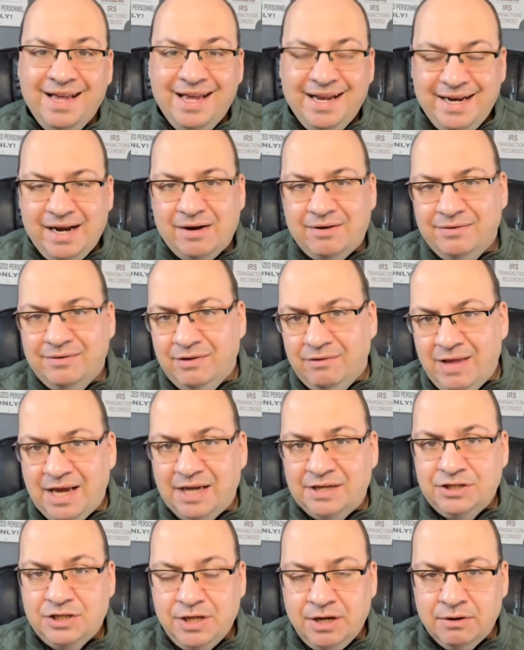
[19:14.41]
Now, in the
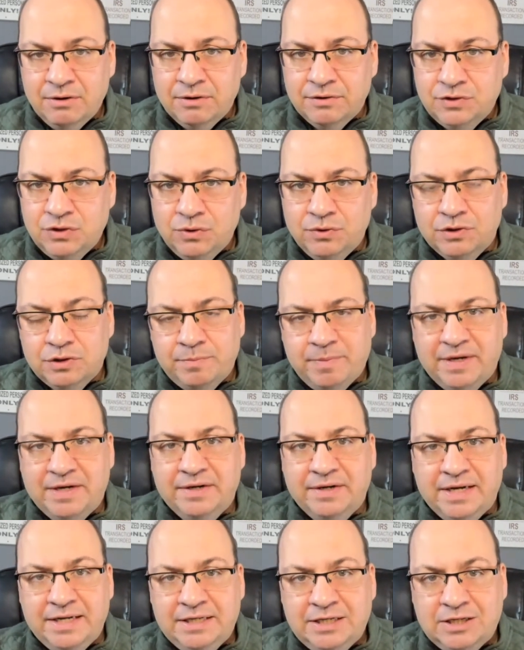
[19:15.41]
last year or two, there's been a
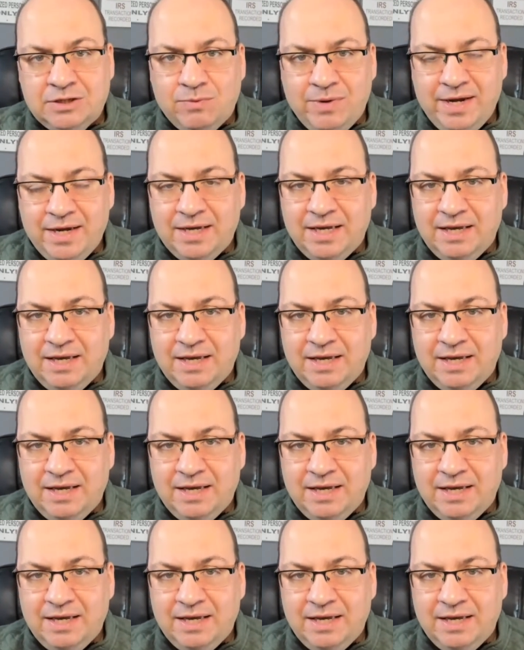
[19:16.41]
nice swing,